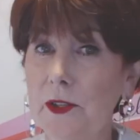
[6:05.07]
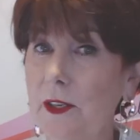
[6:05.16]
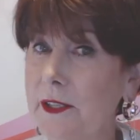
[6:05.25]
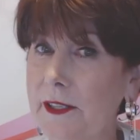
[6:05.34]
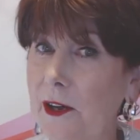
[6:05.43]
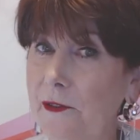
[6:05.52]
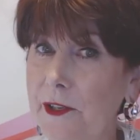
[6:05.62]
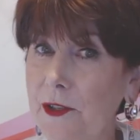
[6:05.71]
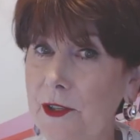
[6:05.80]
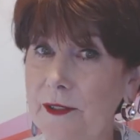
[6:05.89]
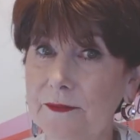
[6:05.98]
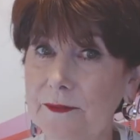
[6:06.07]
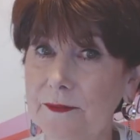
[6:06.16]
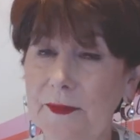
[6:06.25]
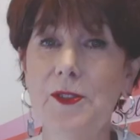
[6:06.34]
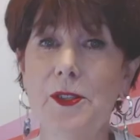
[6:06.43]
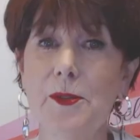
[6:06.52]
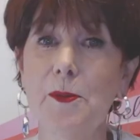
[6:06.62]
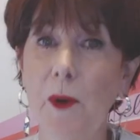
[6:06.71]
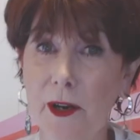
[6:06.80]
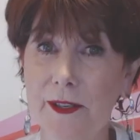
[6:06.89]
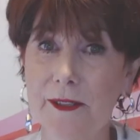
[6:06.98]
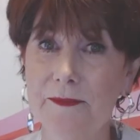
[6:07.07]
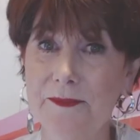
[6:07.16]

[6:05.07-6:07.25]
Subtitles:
is not selfish. It's smart.